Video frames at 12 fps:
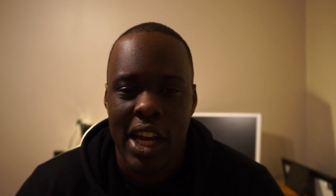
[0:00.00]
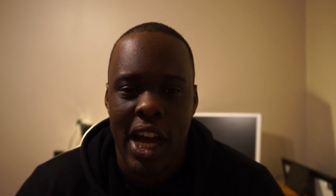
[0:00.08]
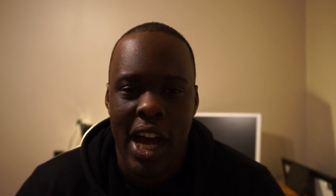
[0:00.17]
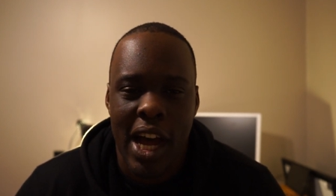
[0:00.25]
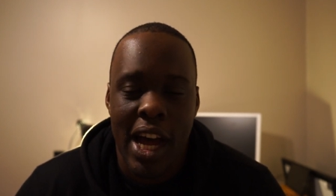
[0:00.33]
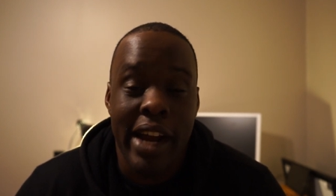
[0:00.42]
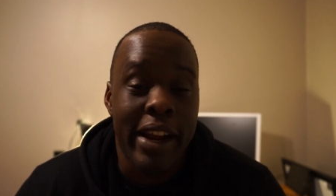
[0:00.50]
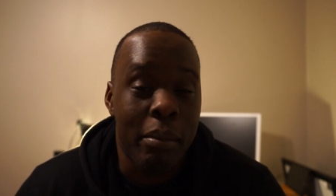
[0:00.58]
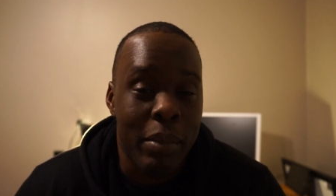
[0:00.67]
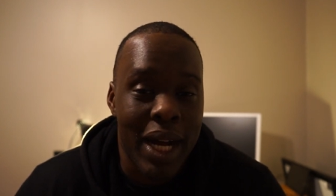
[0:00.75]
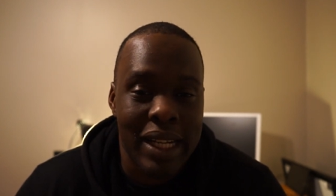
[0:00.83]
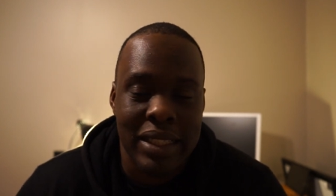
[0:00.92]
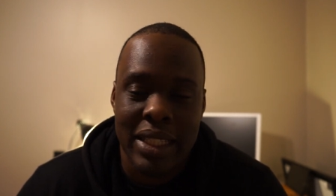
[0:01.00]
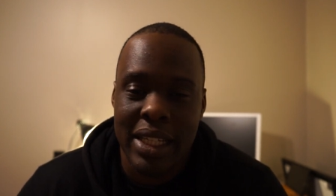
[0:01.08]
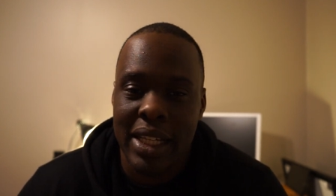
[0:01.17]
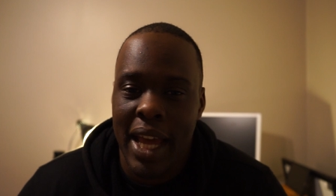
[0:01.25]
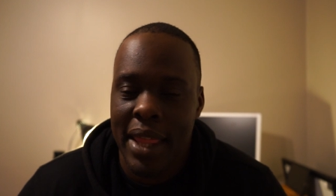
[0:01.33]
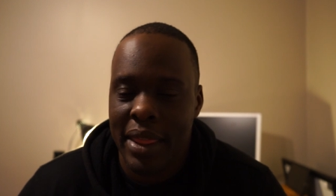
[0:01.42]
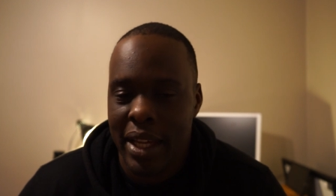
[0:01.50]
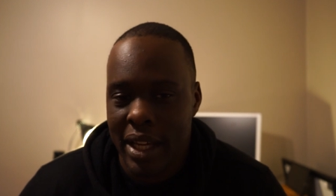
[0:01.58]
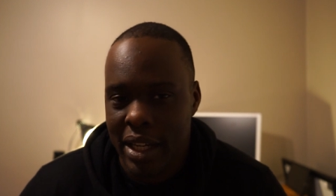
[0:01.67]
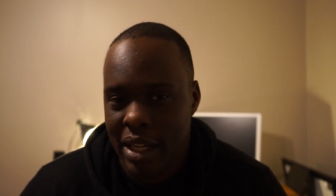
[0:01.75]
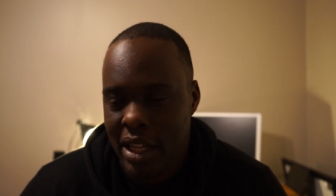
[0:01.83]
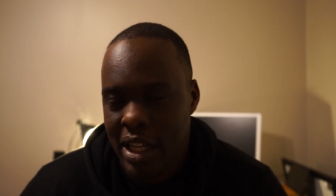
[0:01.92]
Uh, an unboxing and
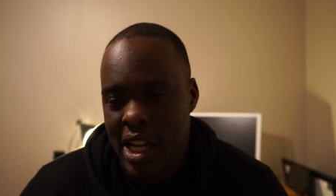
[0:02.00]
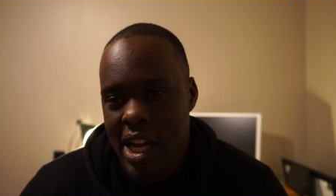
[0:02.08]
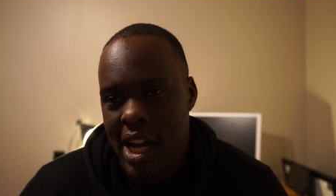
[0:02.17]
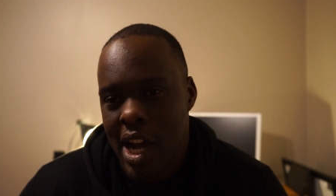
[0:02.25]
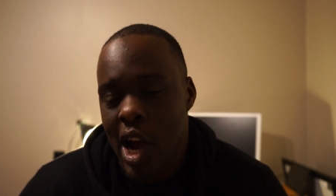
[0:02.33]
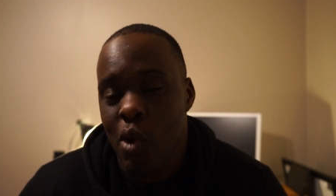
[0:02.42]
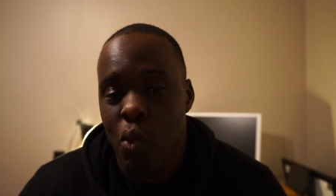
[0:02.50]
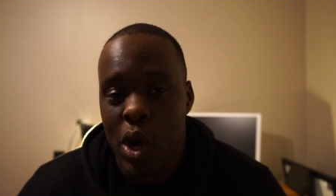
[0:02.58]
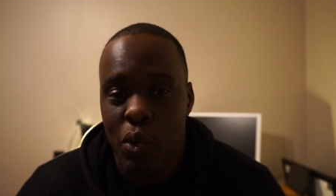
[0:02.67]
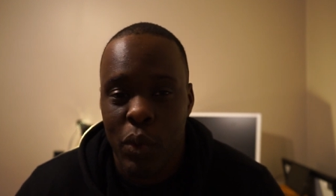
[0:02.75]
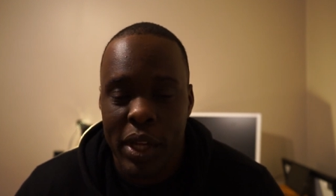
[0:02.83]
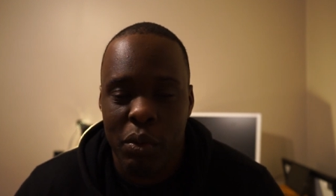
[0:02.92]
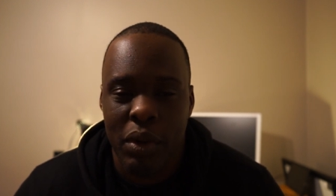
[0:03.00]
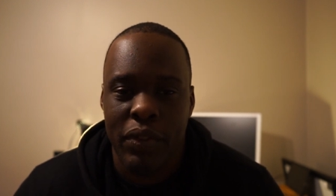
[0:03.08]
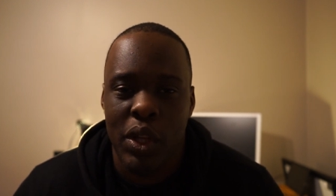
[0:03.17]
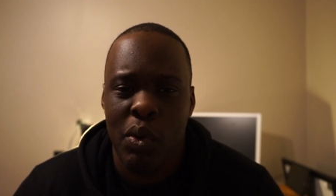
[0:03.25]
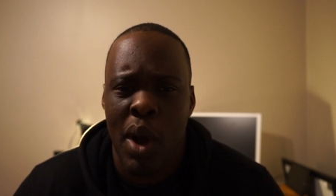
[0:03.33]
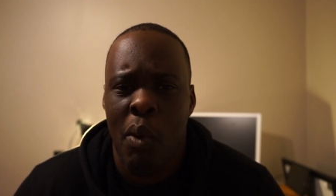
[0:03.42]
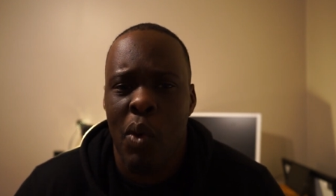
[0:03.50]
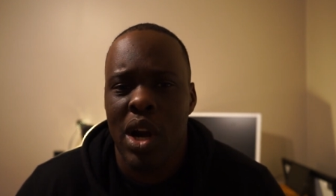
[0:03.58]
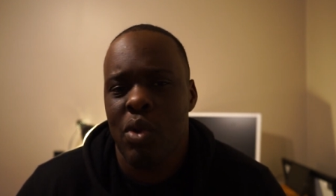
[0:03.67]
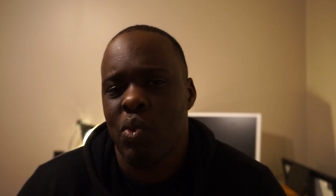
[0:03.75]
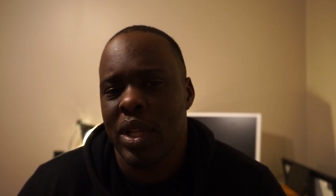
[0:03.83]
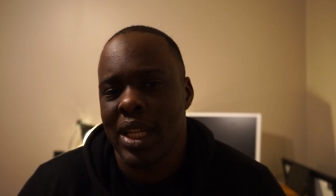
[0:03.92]
then uh, a one week review, I want
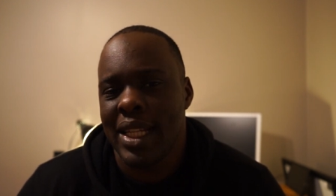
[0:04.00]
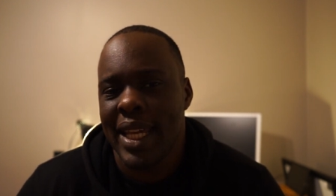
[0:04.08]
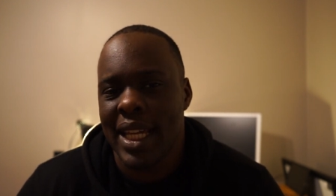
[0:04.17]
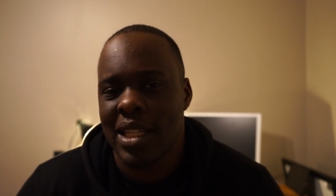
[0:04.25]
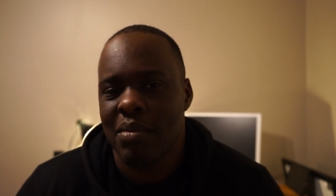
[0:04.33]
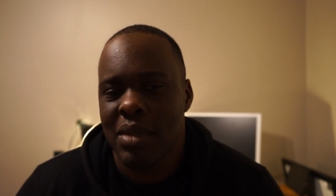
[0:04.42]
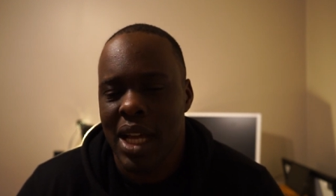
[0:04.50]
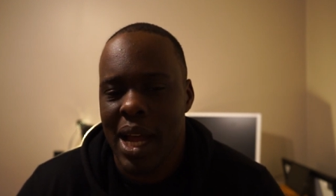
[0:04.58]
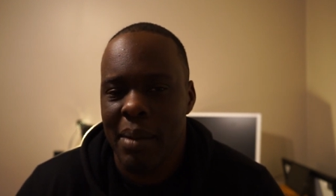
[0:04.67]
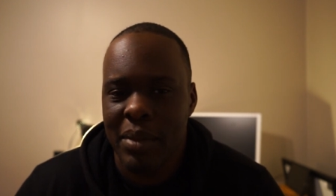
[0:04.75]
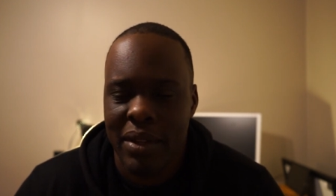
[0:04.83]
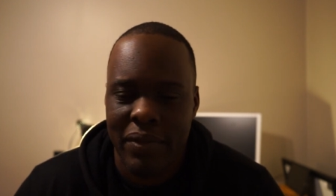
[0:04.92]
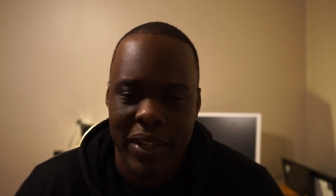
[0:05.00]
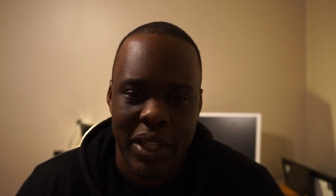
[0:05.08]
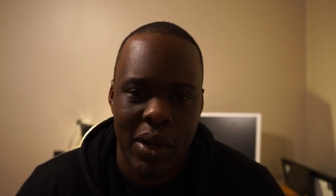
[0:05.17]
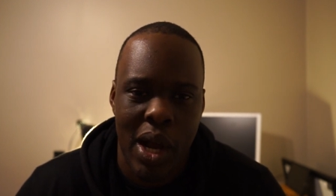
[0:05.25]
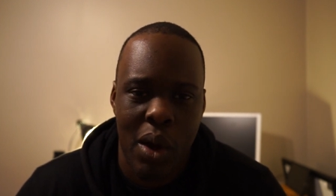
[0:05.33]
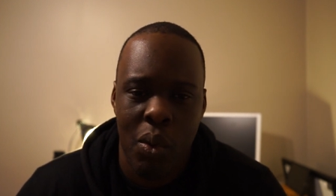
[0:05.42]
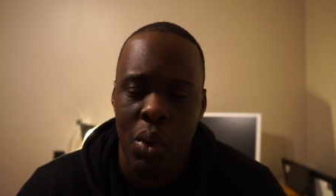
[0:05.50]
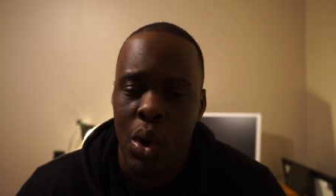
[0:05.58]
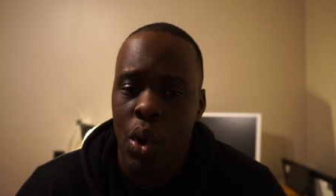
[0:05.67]
to really take some time to figure out